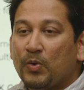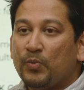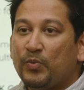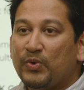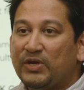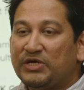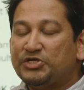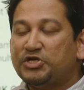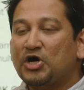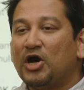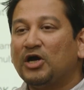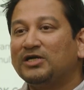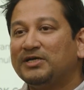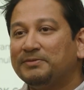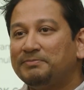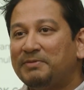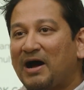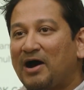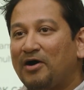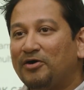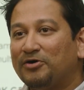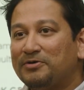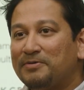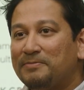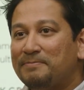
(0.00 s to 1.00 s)
We talked
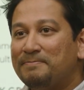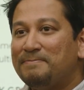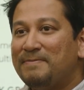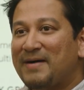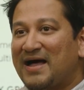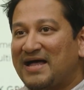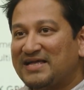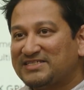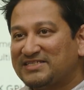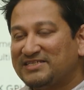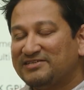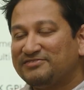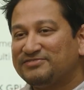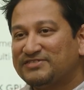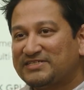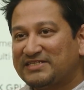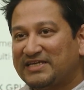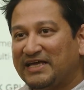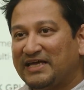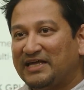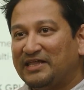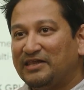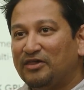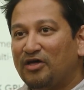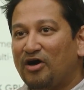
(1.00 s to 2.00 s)
about massive
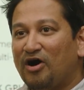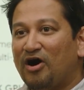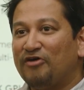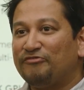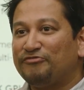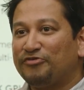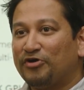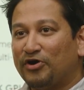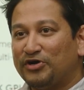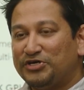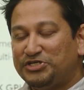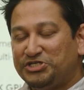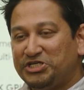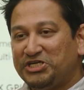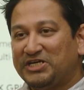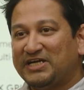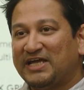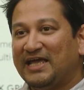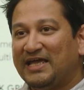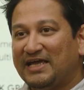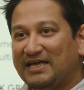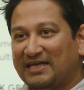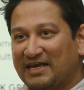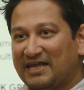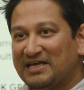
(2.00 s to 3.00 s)
scale of your
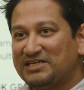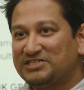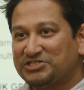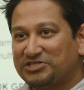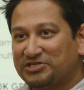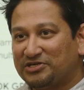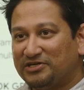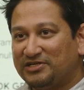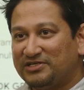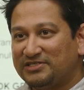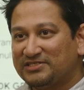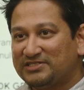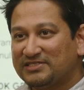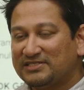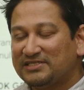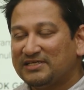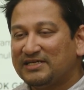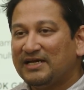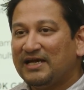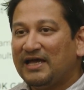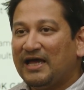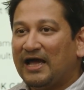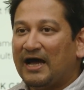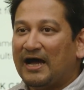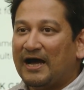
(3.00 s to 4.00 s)
GKE clusters
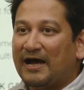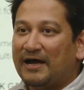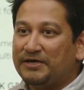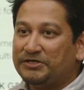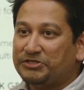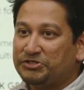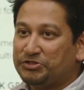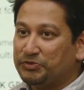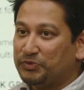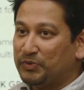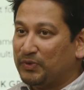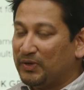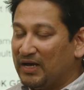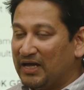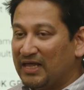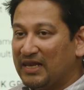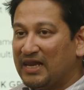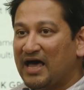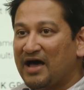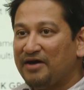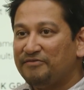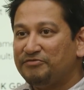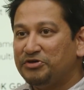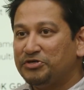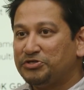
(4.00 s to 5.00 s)
uh, to
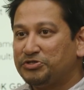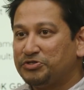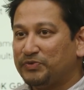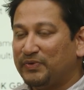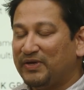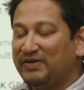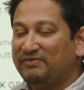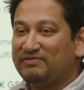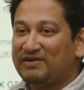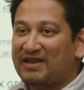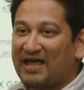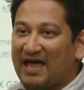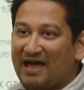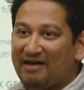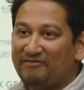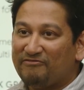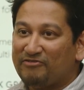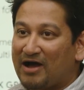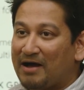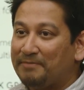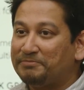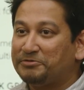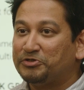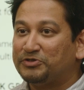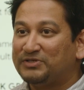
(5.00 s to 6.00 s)
allow you to even have
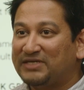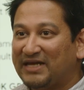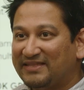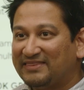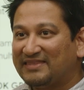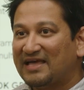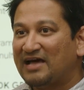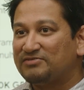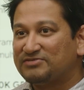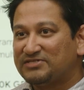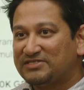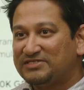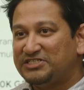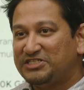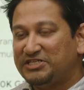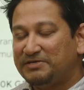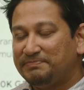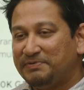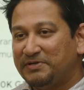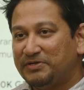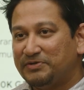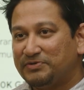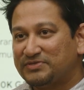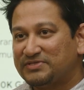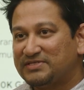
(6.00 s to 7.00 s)
up to 10,000
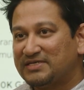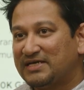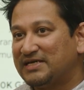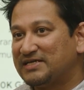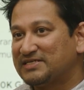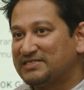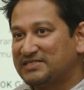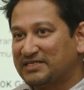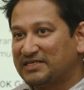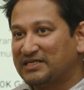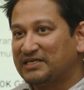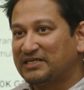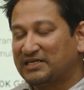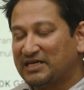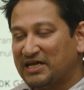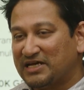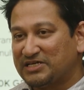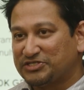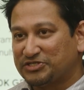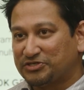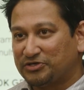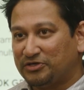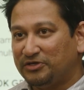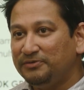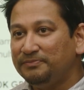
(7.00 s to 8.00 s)
GPUs in a single
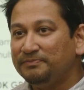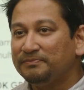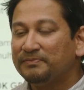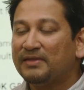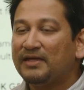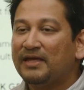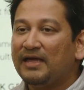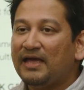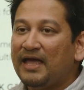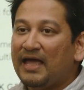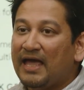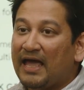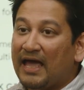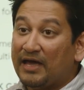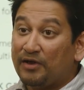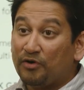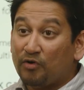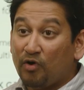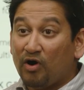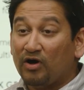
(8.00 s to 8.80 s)
cluster. And